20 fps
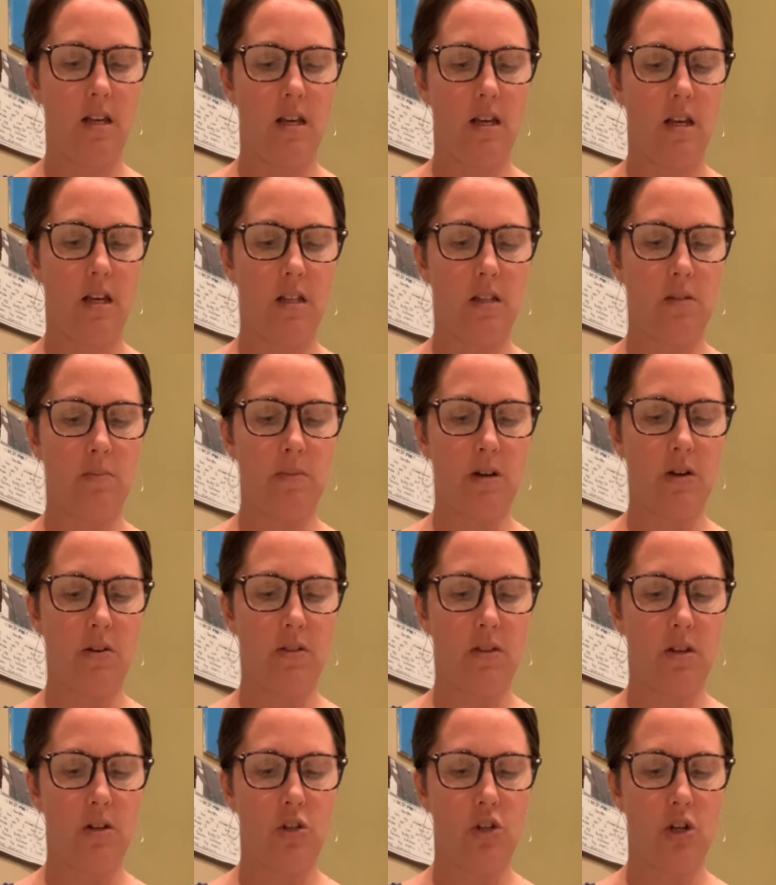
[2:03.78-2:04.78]
Its mouth
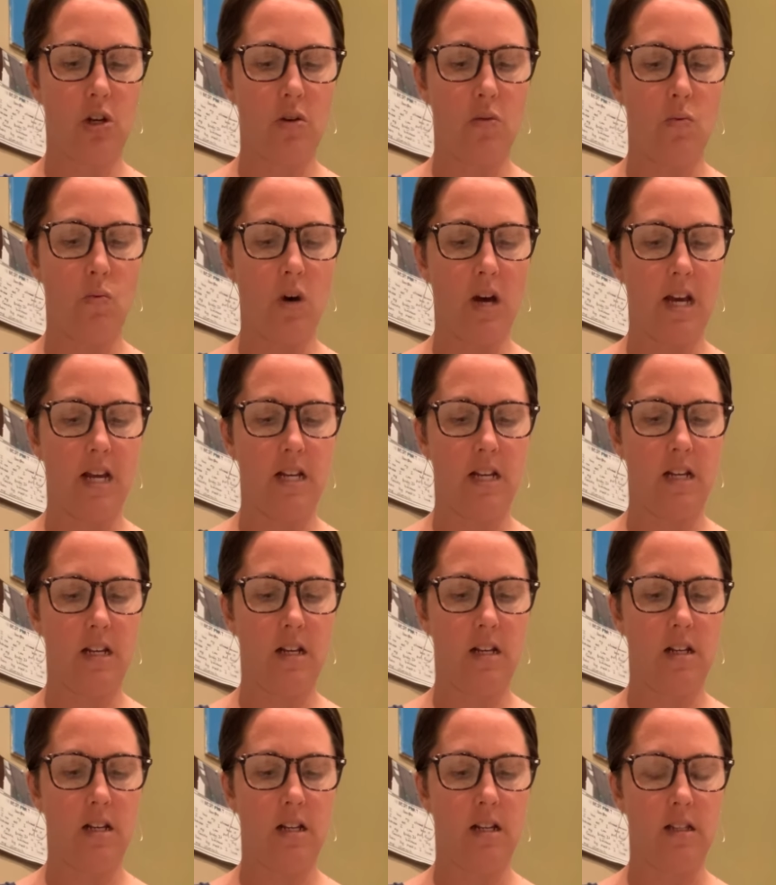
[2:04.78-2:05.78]
and jaw
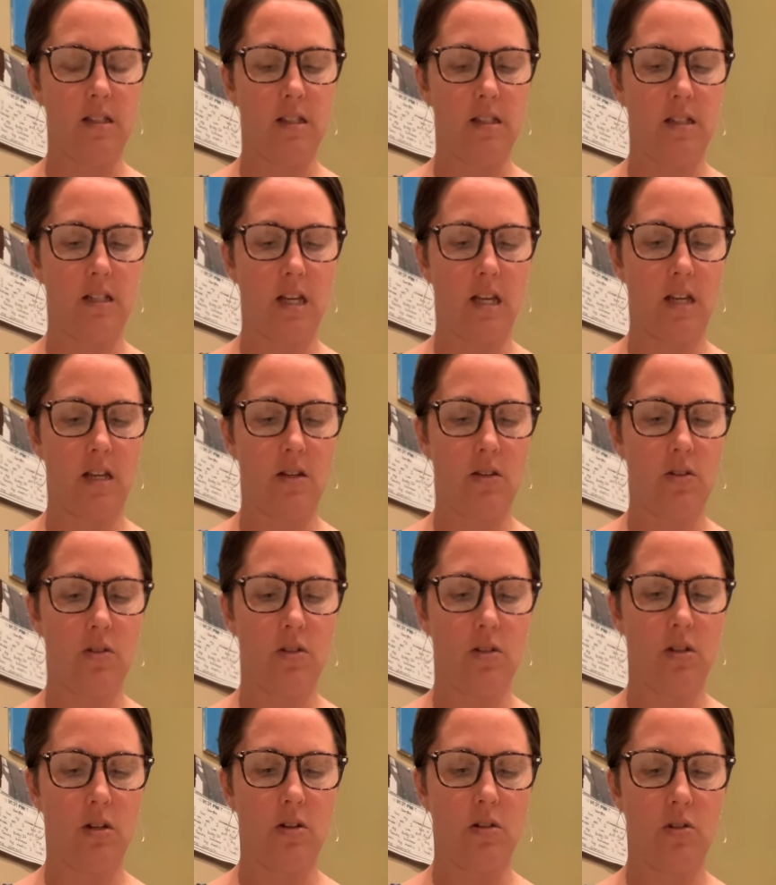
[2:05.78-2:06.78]
widen. Its tail
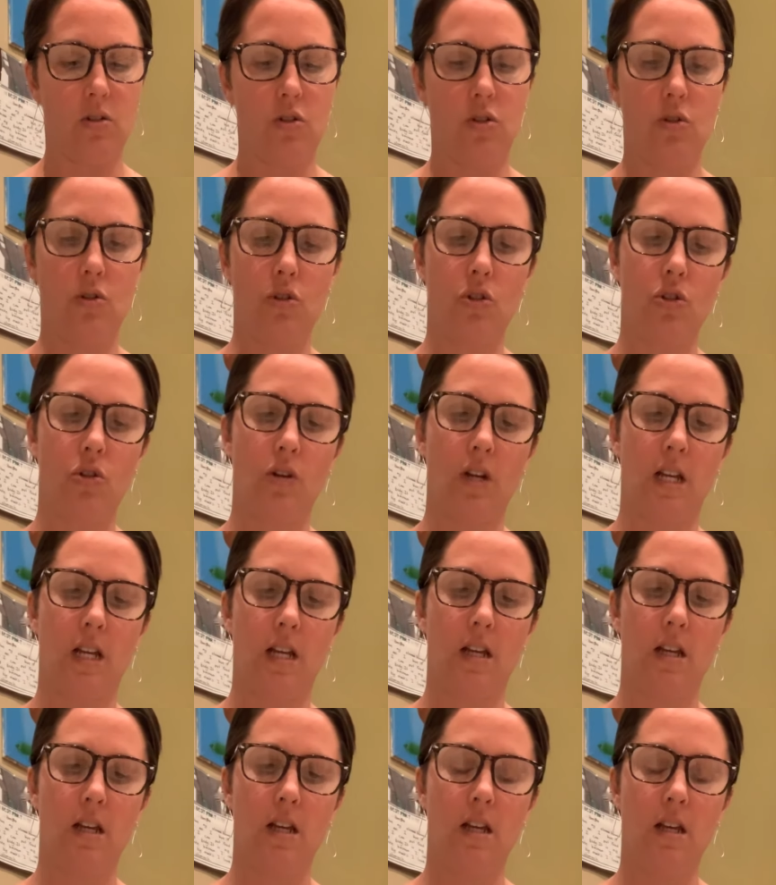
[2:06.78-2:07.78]
starts to
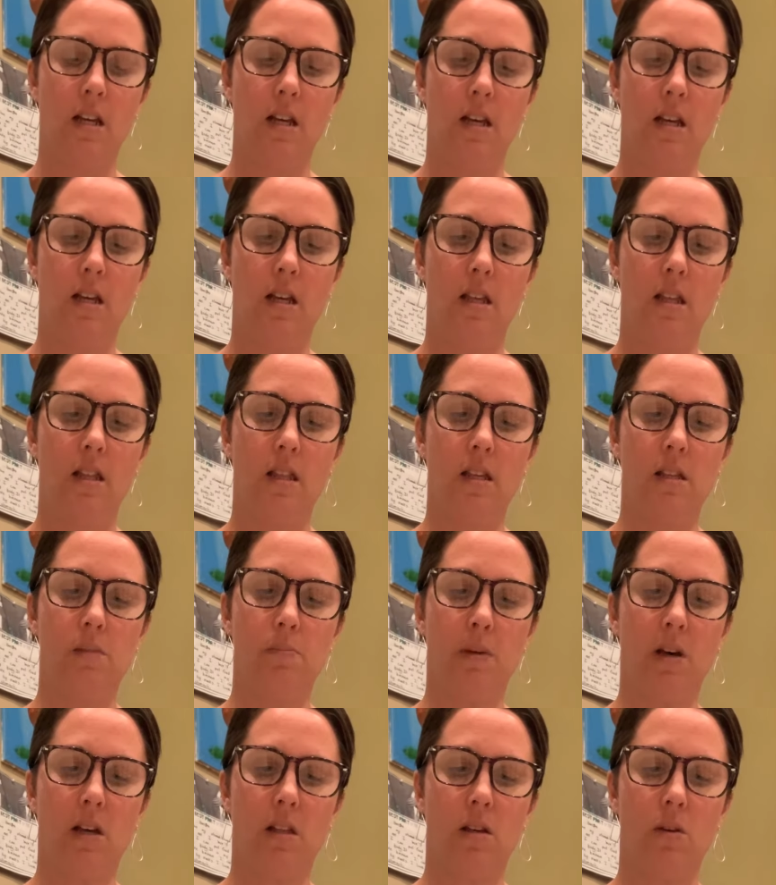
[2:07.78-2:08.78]
shrink. This
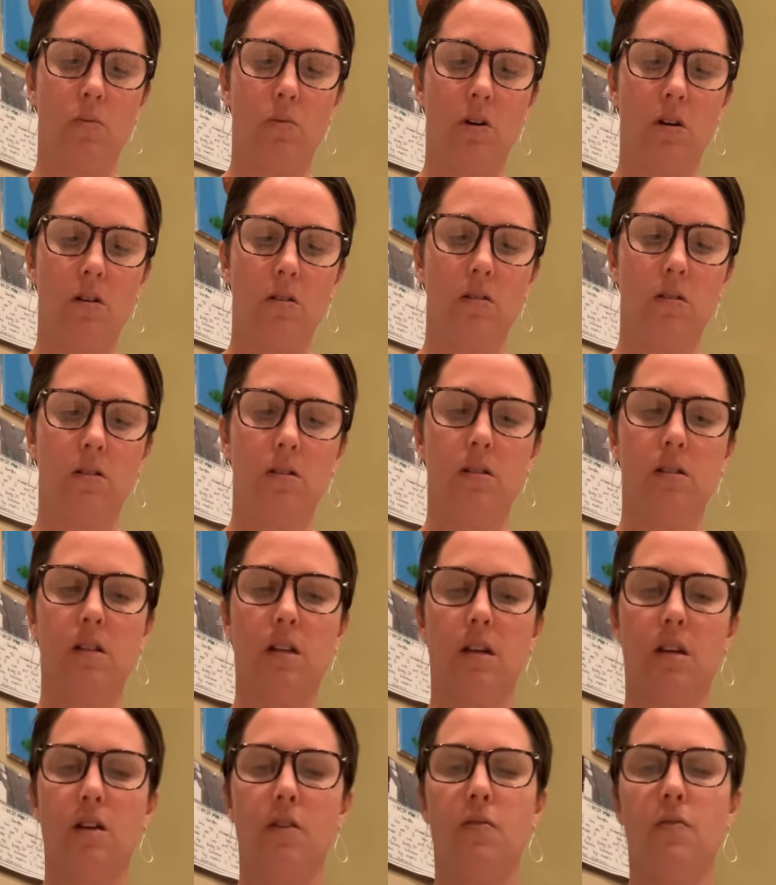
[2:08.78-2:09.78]
pollywog looks
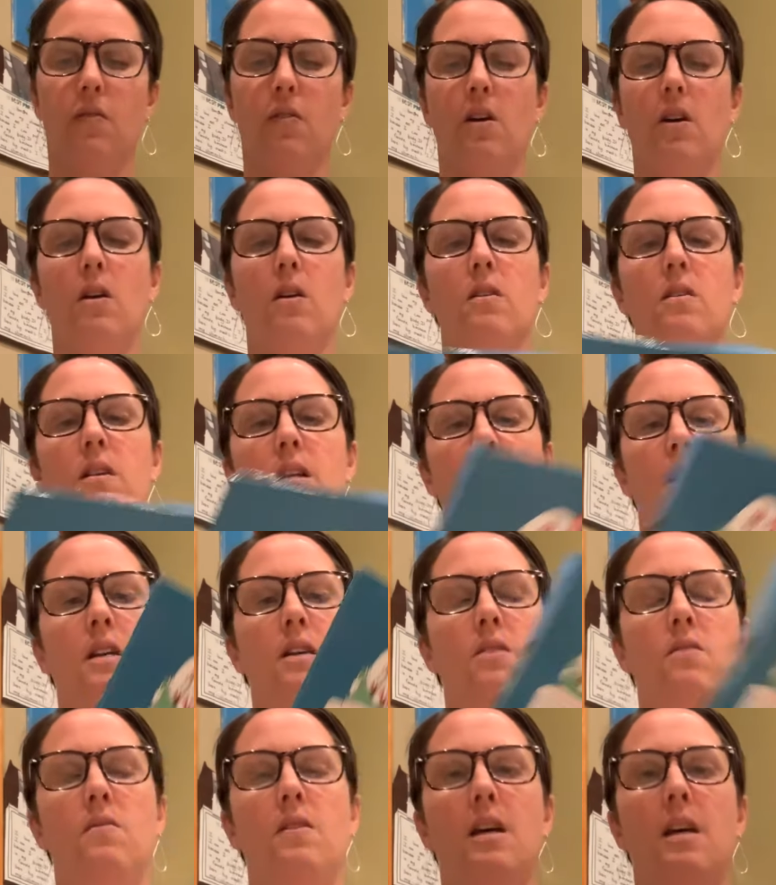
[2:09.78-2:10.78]
like a frog
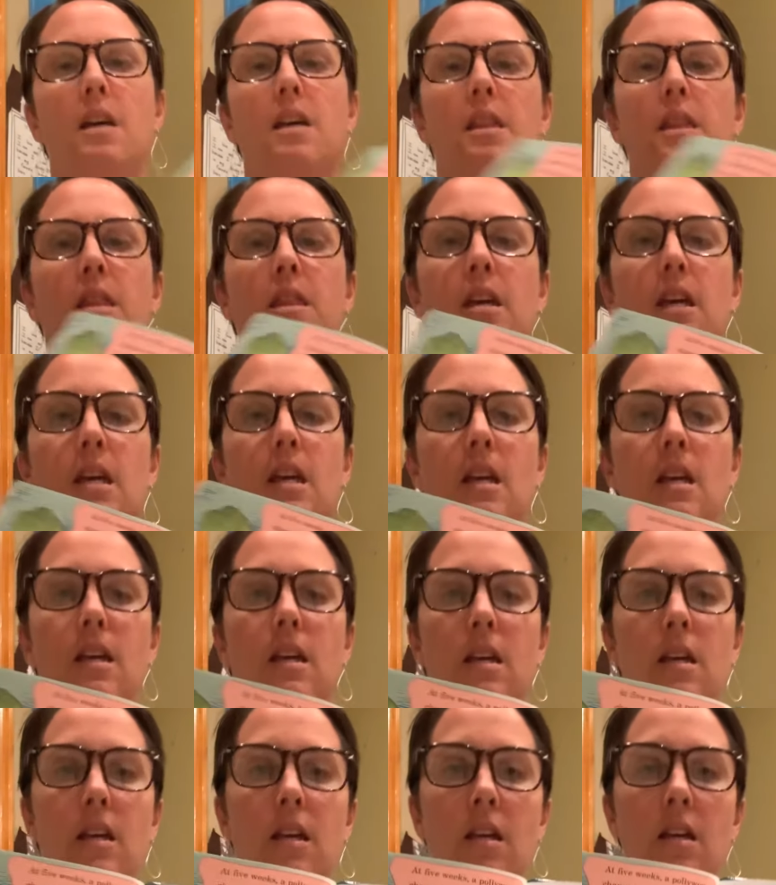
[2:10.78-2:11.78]
now, I
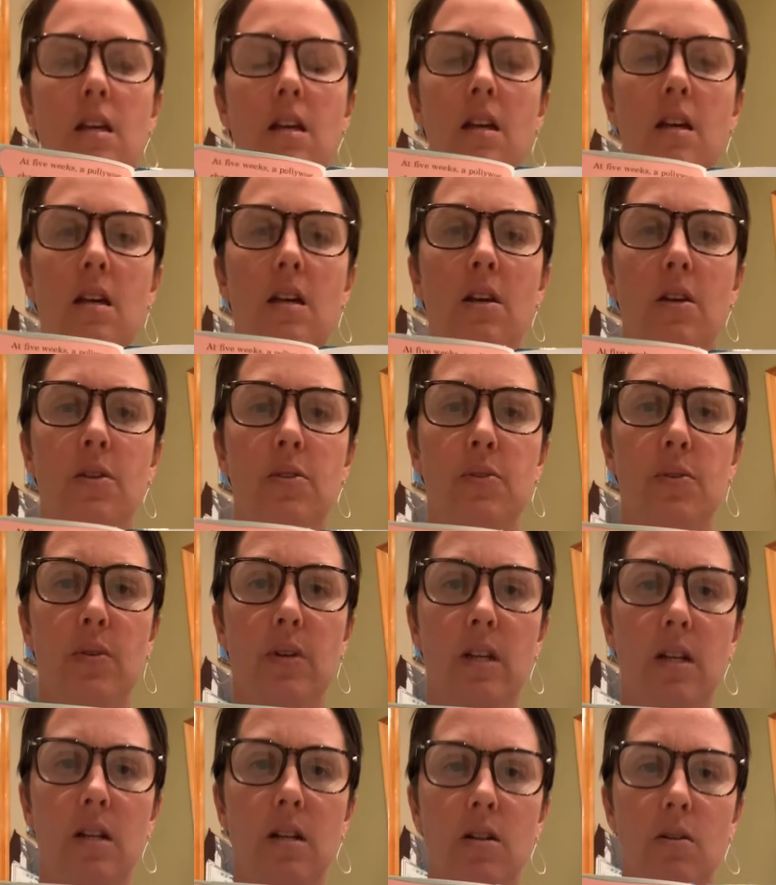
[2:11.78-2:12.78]
think. So
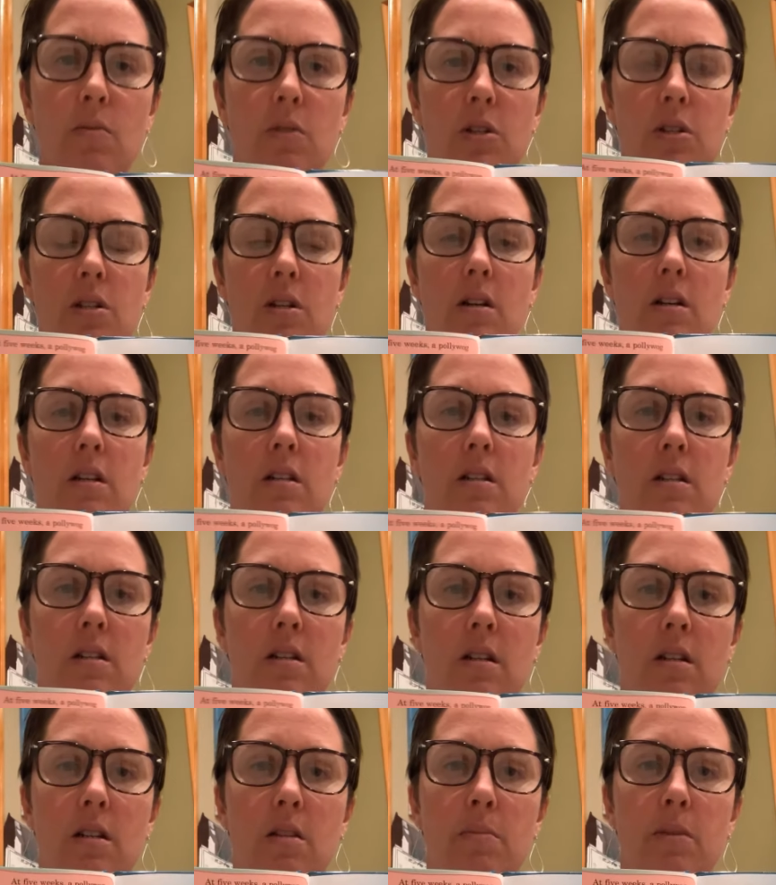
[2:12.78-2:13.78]
here we're starting to
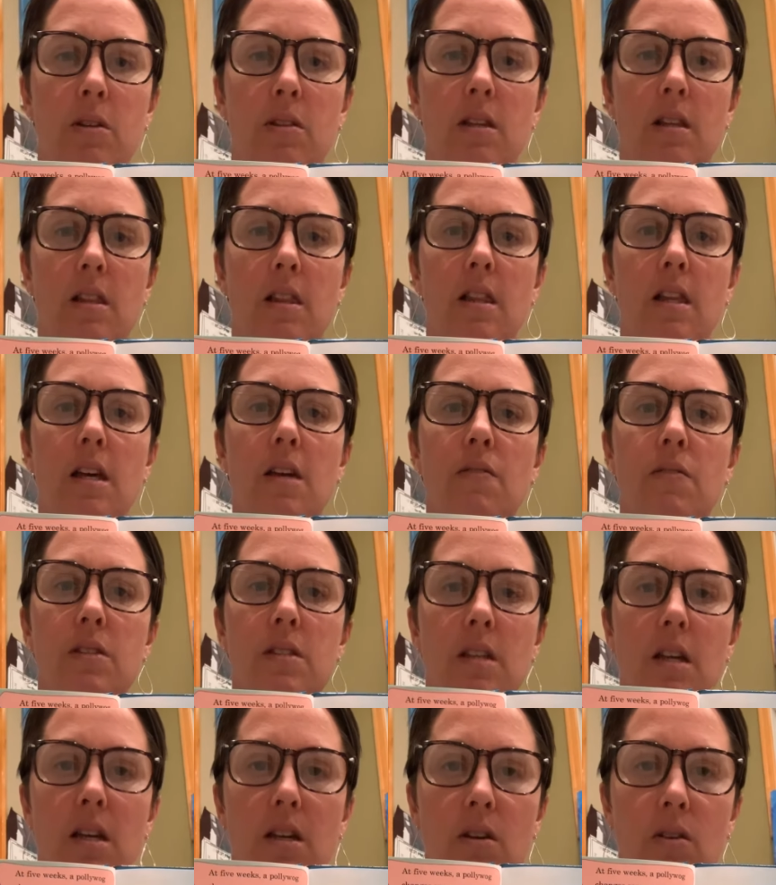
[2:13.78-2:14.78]
talk about the life
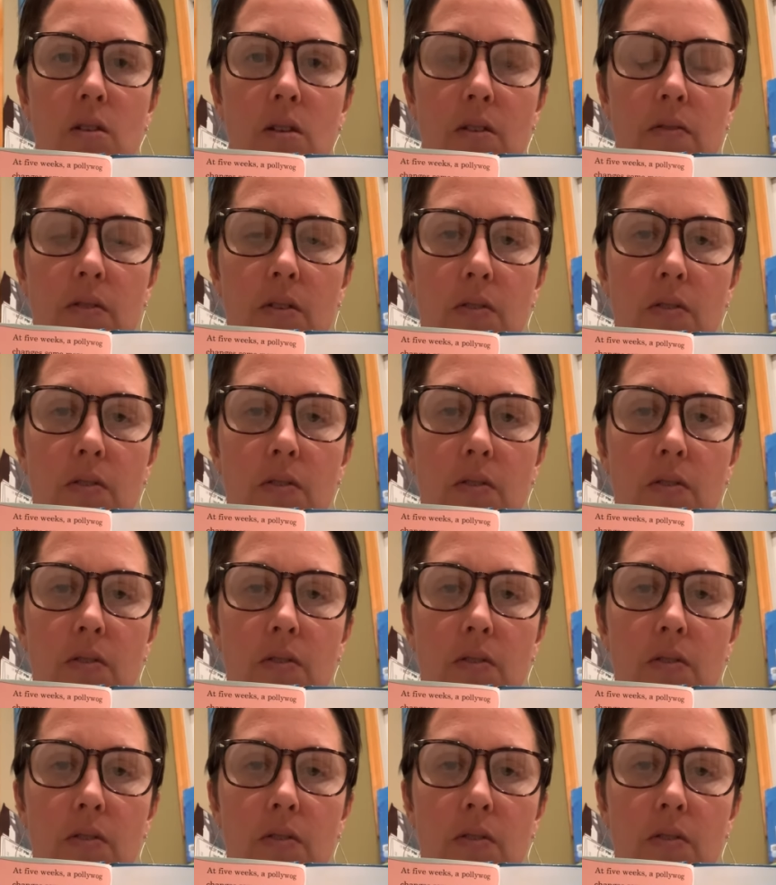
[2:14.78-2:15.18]
cycle of a